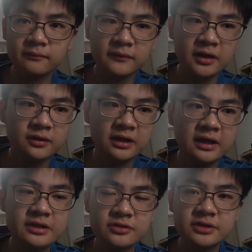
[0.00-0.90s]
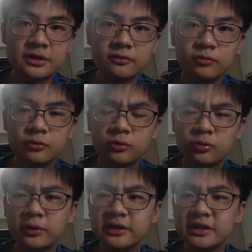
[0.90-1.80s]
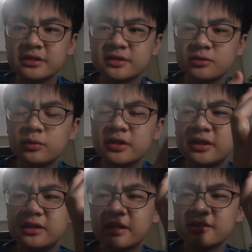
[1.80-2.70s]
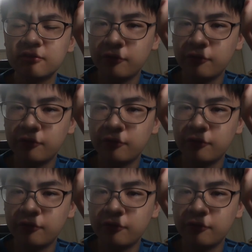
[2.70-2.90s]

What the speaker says: then you can ask yourself, oh, what does a